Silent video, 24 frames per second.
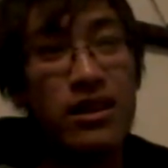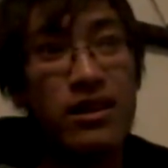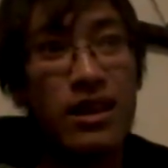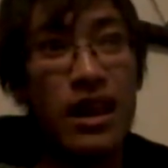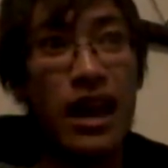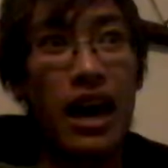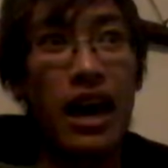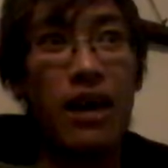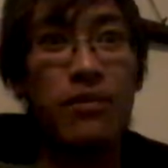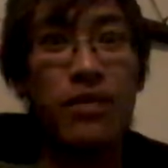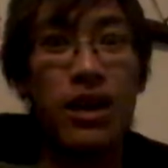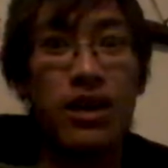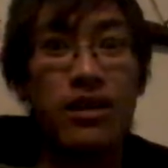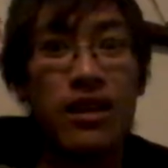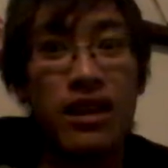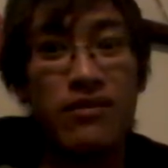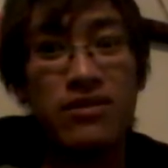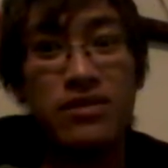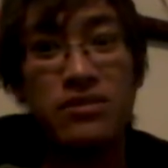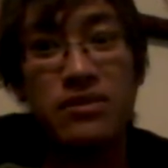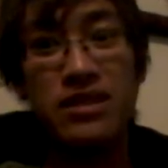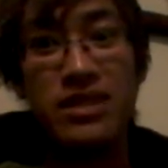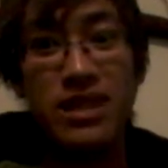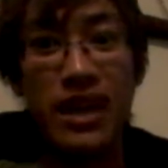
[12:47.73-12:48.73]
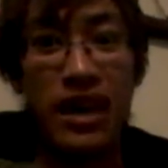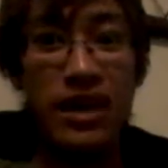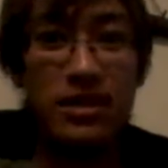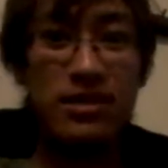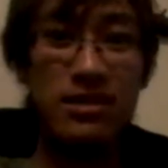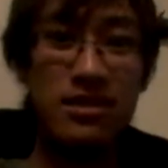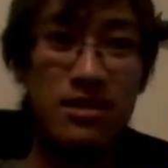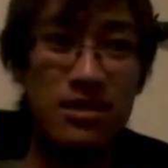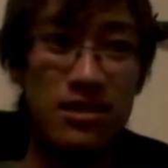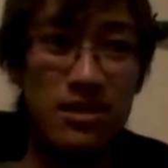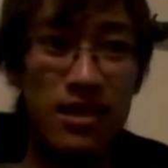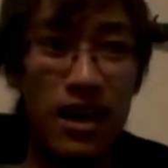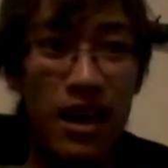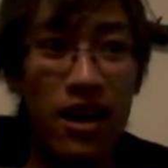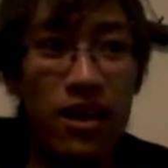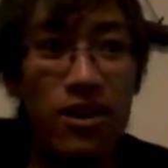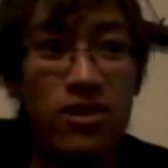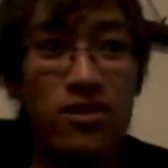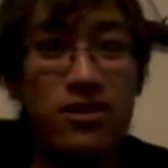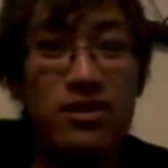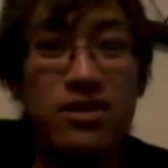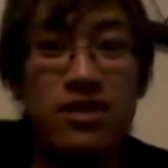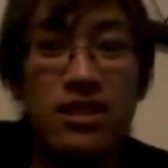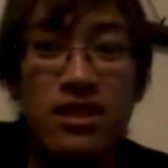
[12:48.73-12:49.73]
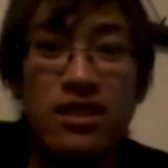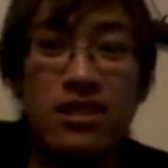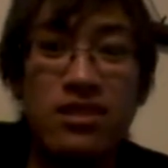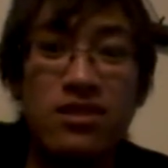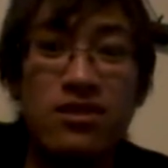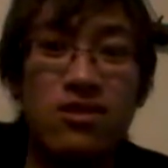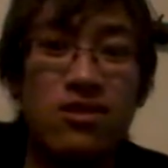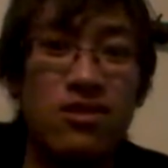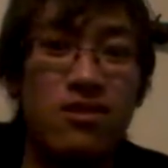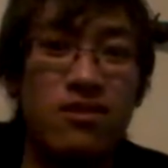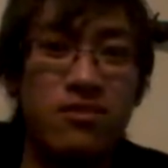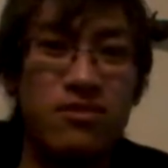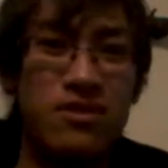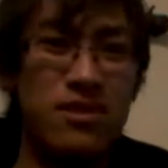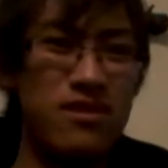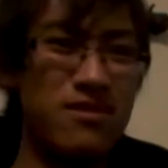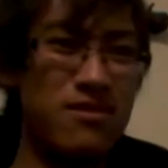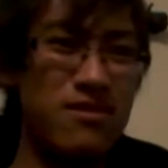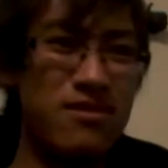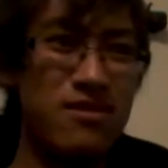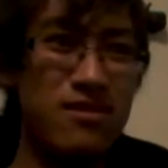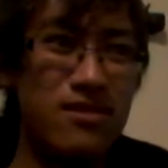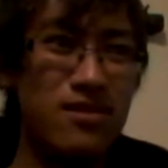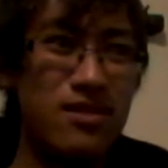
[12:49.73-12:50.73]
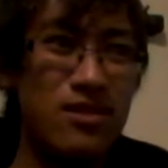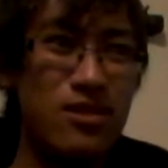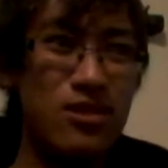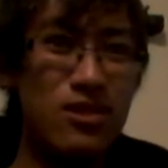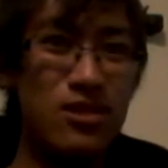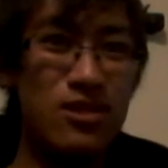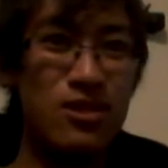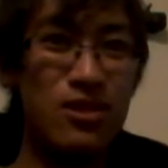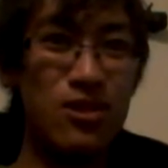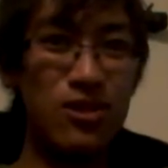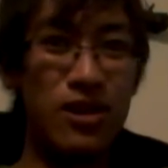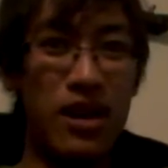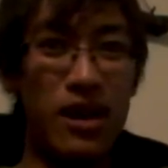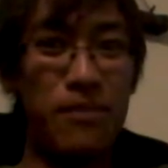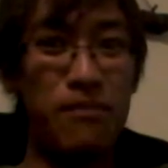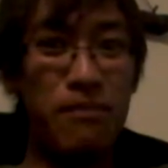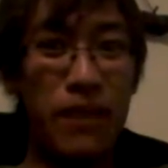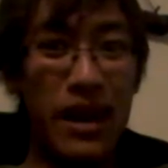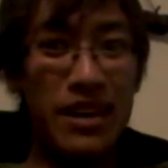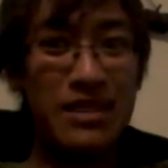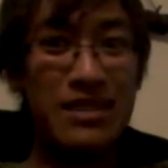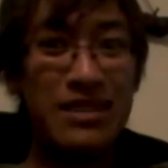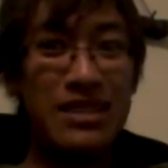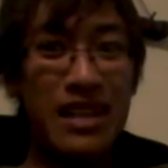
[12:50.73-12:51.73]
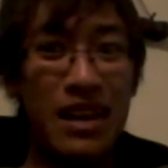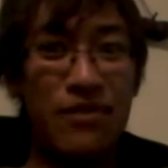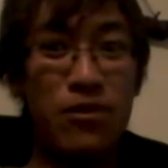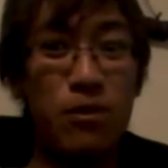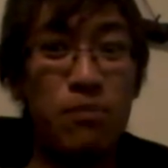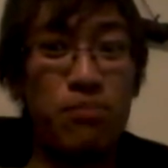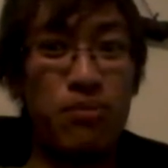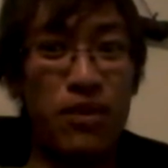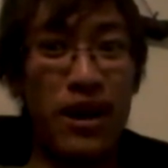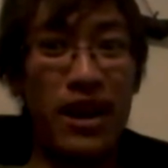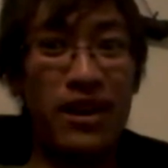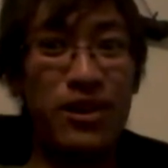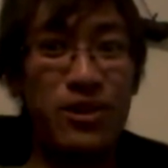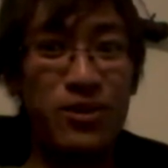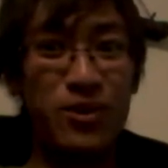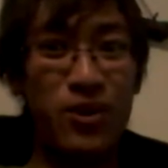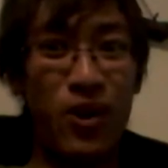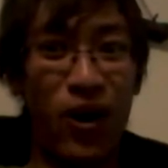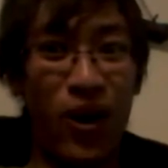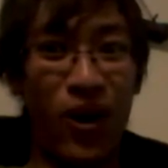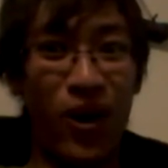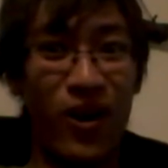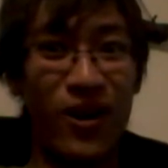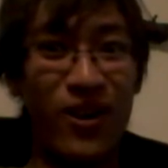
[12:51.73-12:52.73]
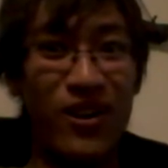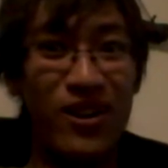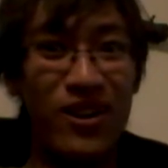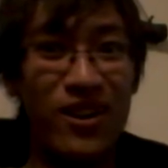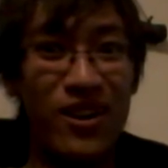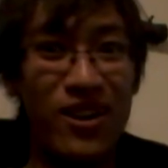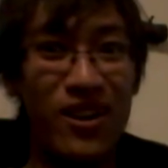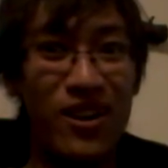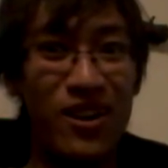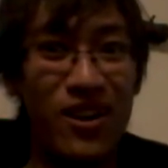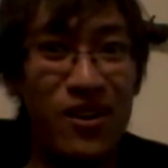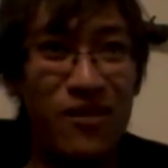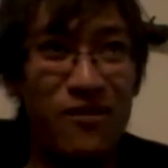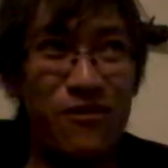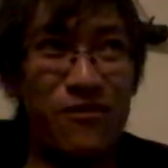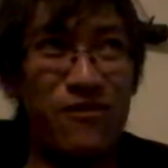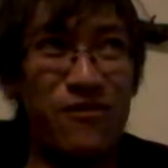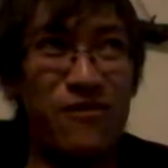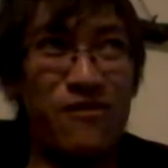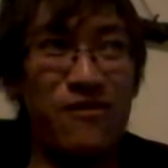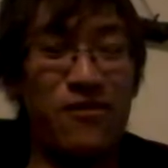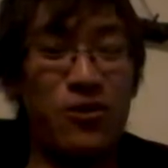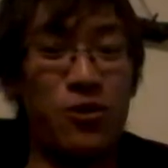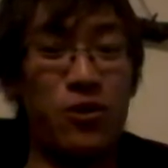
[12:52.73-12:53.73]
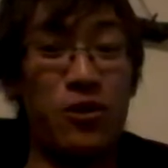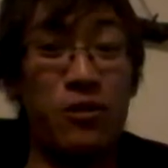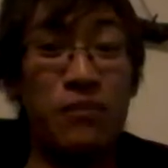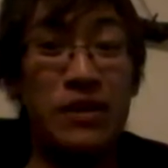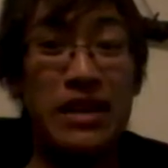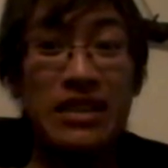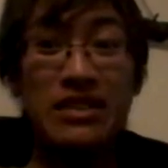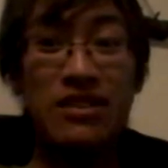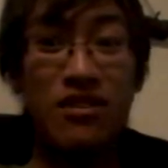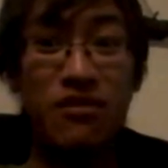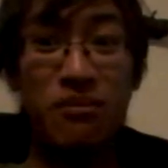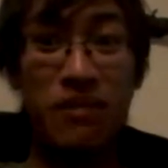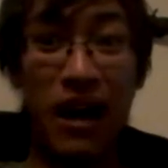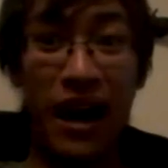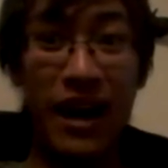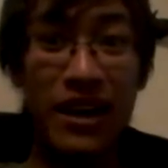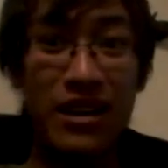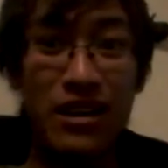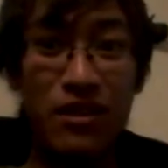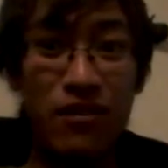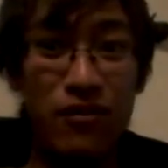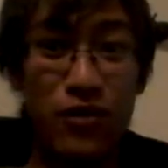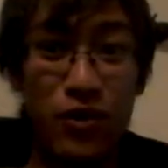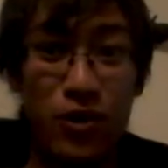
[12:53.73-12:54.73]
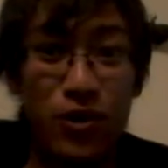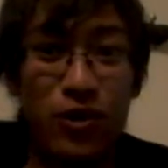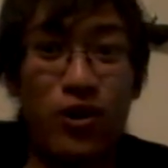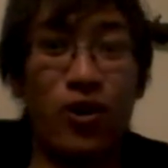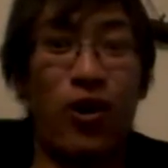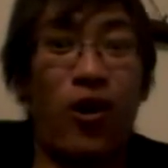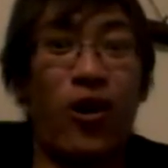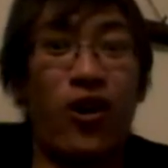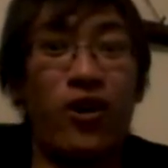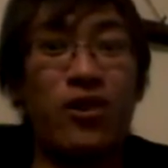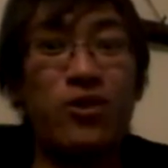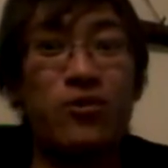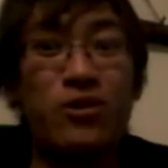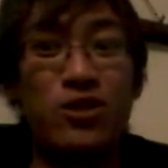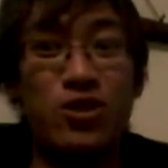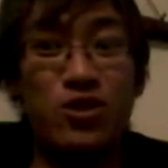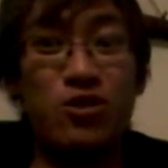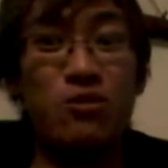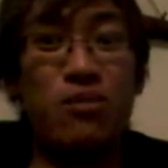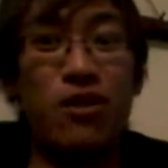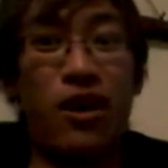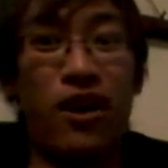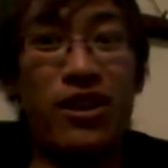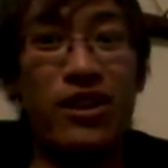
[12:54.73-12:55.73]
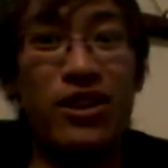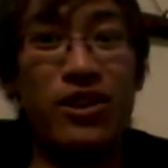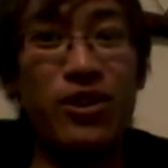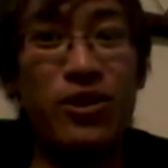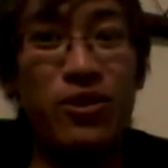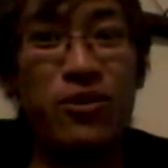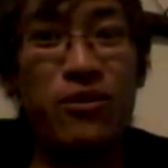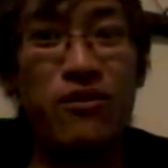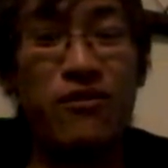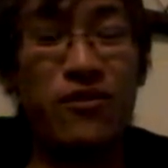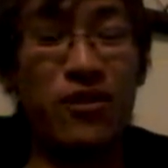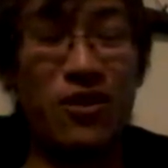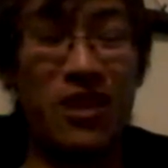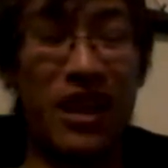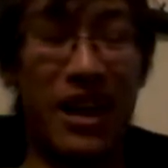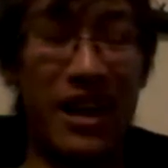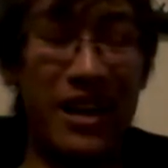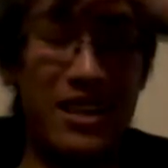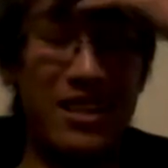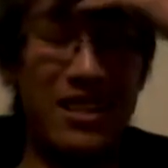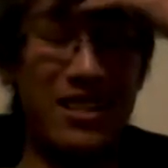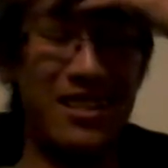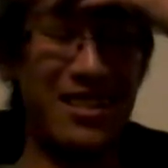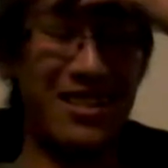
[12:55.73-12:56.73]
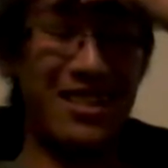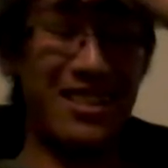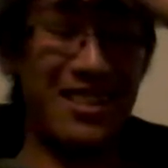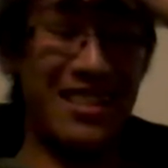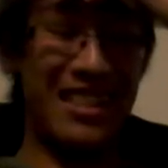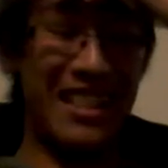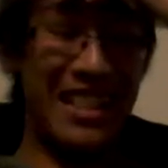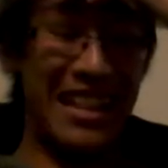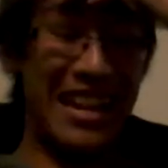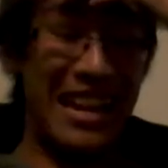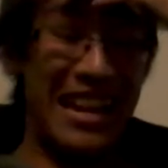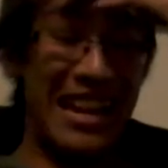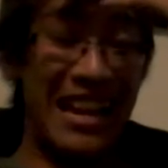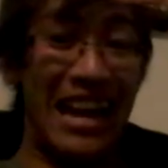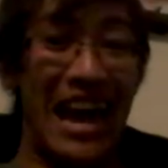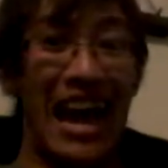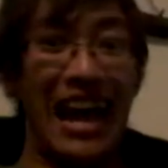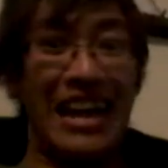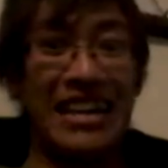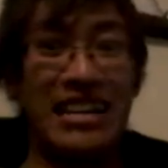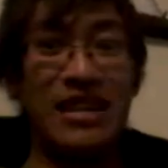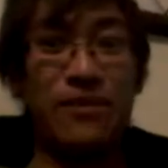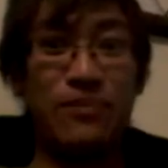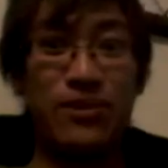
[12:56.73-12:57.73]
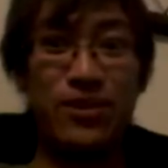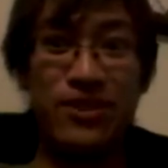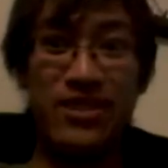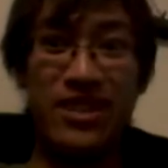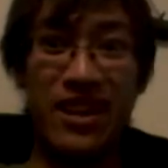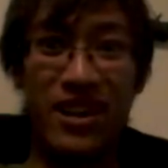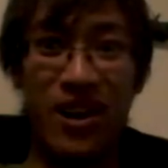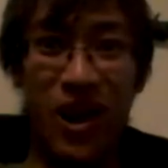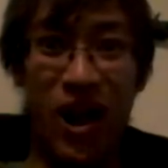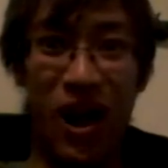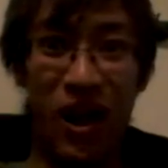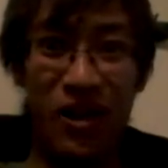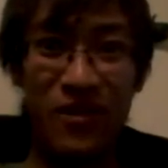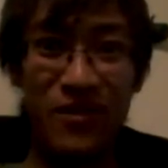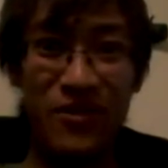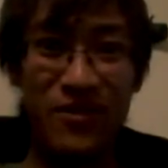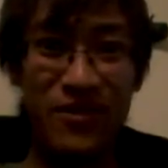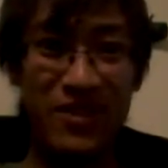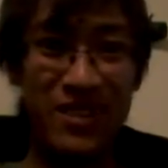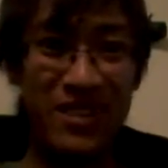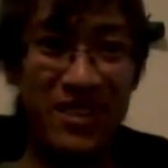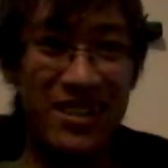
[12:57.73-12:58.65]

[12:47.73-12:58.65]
Yeah, I might have some dents and tears in the internal, but dude, I basically have a brand new car, or the peace of mind of your car, which you bought new, for like 90% off.